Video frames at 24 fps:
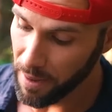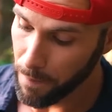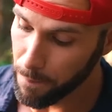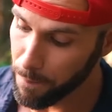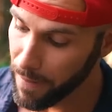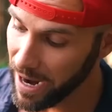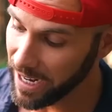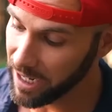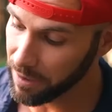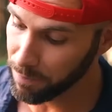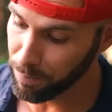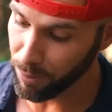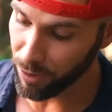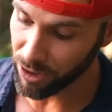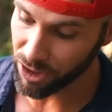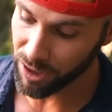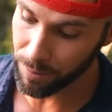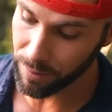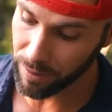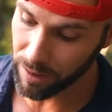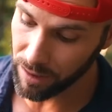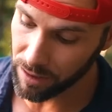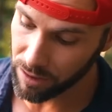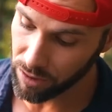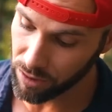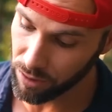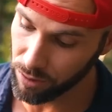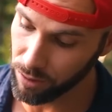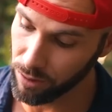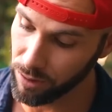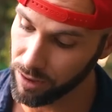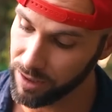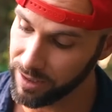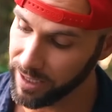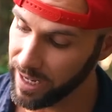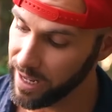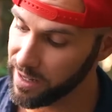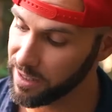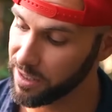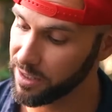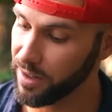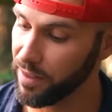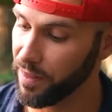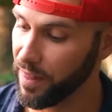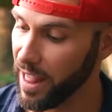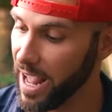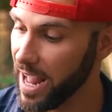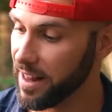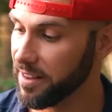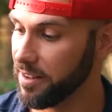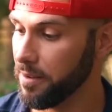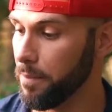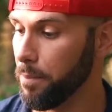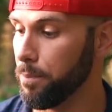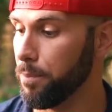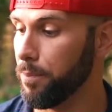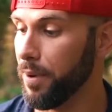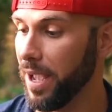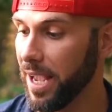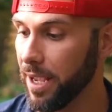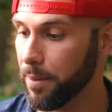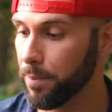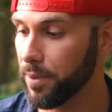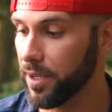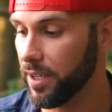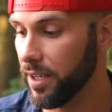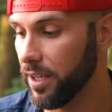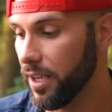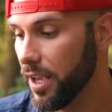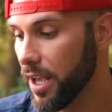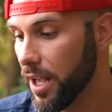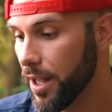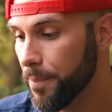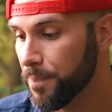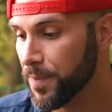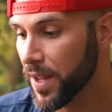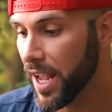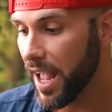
made it possible to test that baby here.